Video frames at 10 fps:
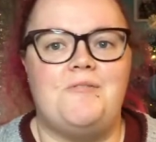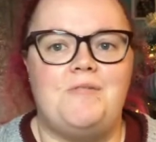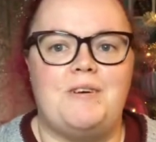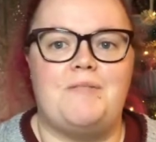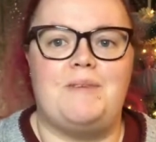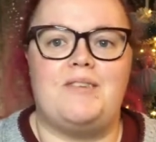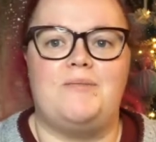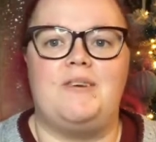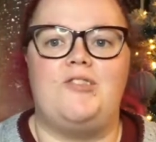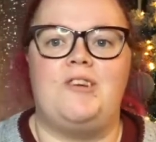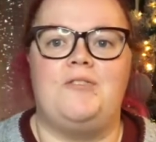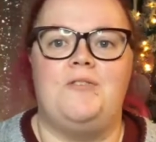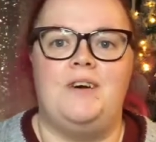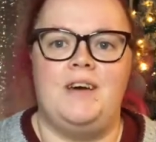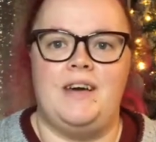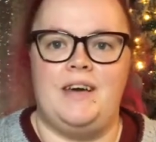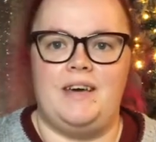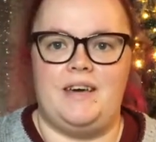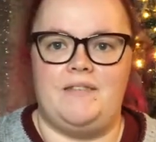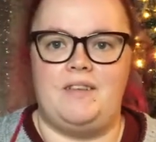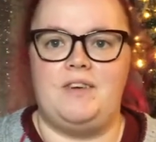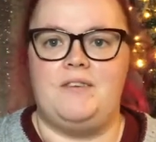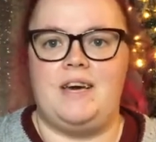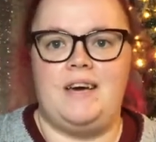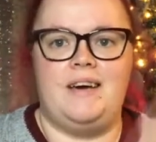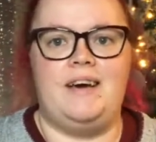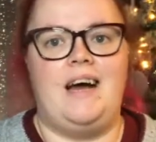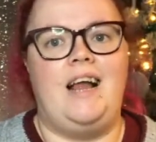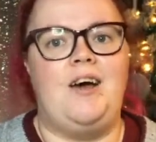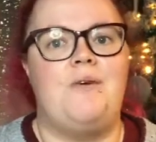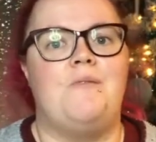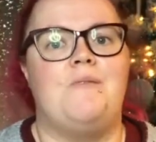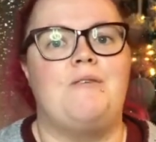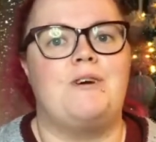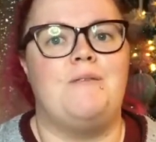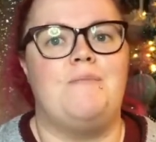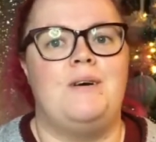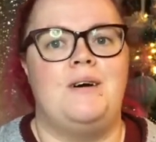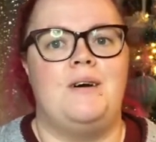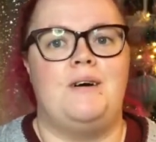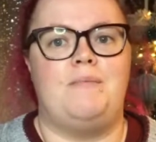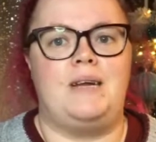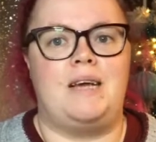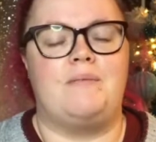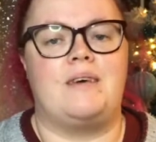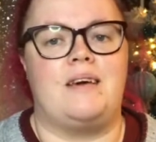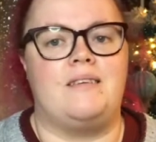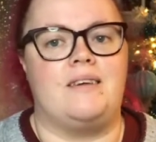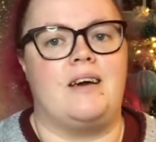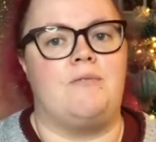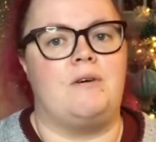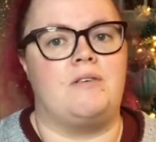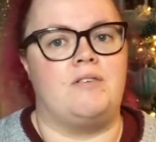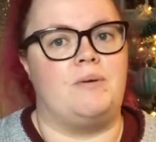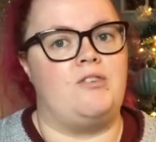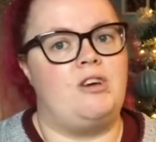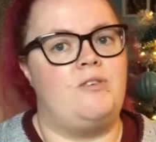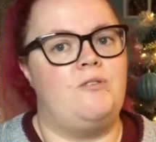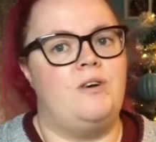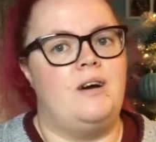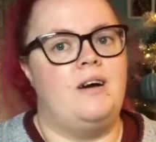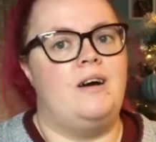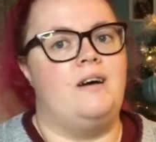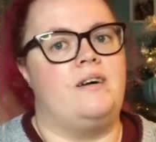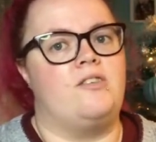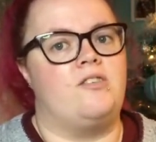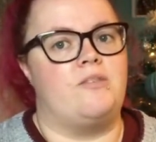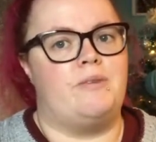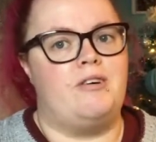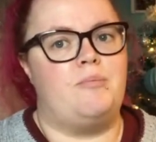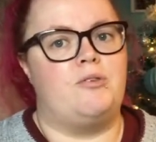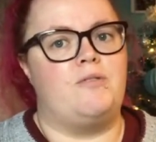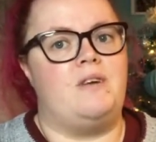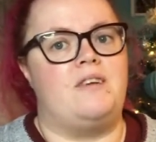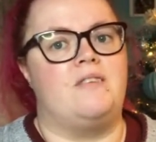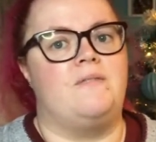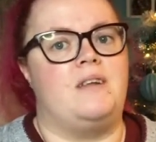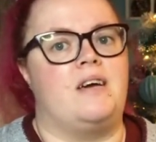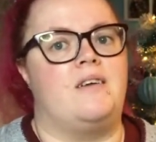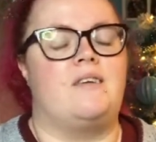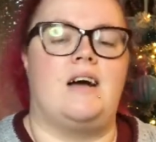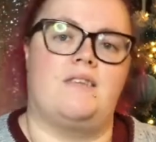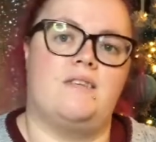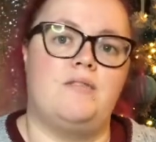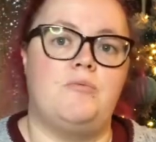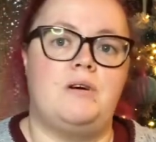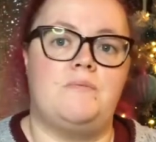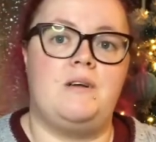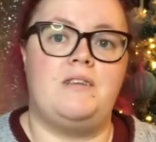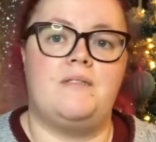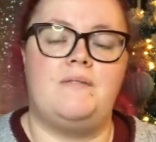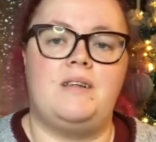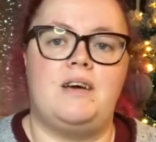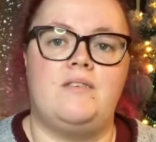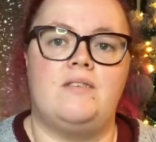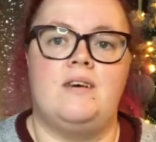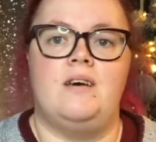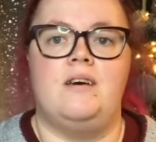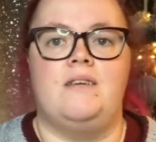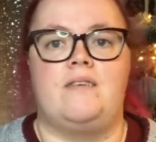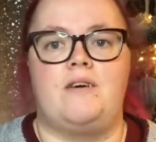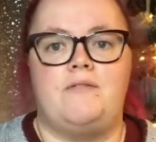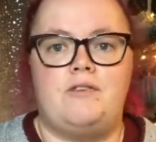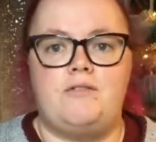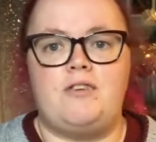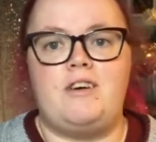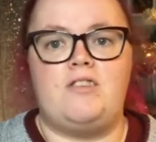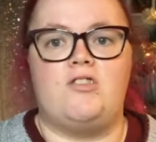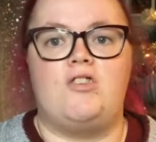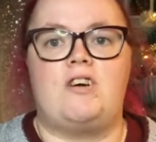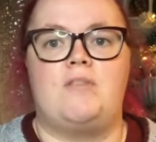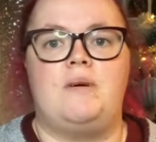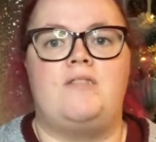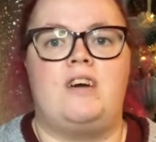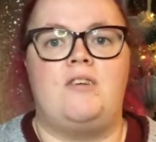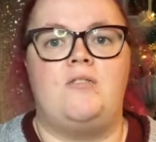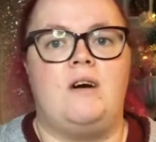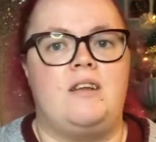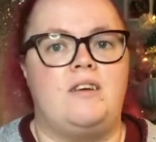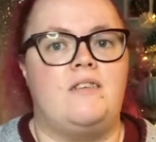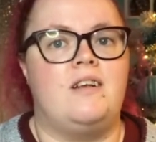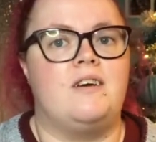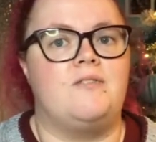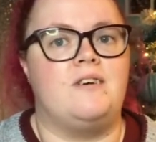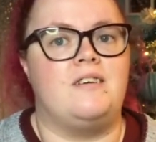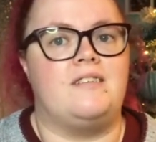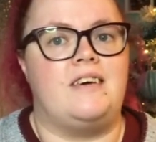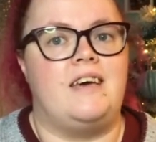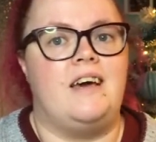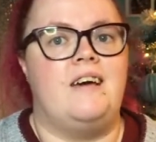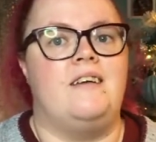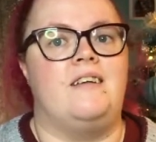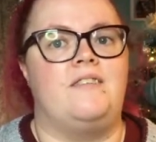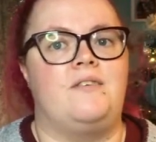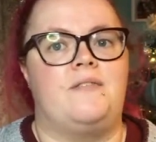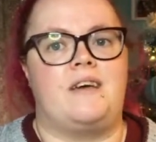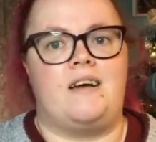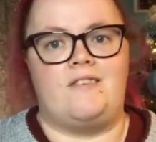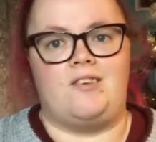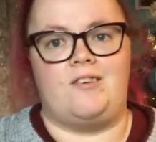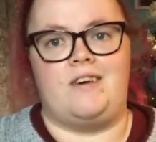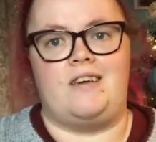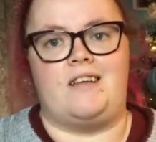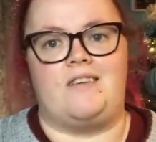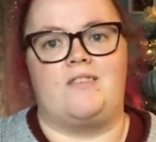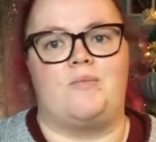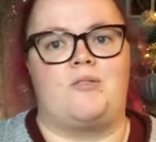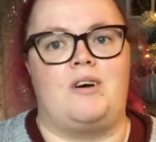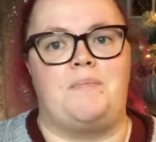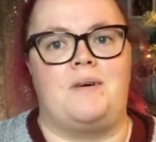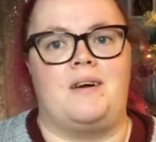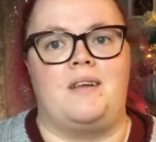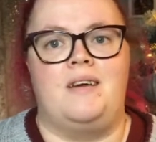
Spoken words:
welcome back to my channel. If you're new here, hello, welcome. My name's Katie and welcome to my channel. I do some Harry Potter related videos and film life related videos, so feel free to check out my channel, and if you like what you see, then don't forget to hit that subscribe button